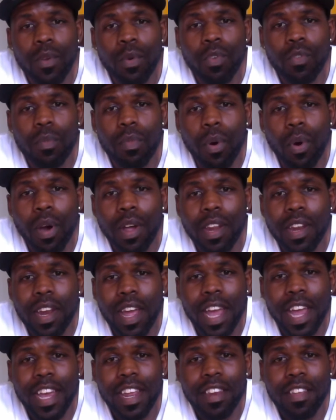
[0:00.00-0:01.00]
you was born in
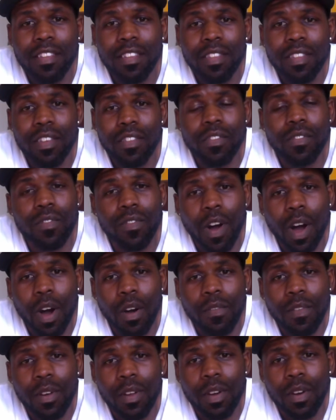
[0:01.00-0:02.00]
the 80s, did you
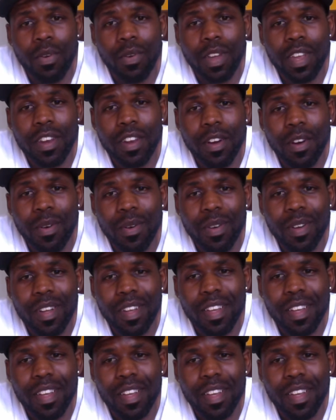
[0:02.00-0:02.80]
fall for the okey doke?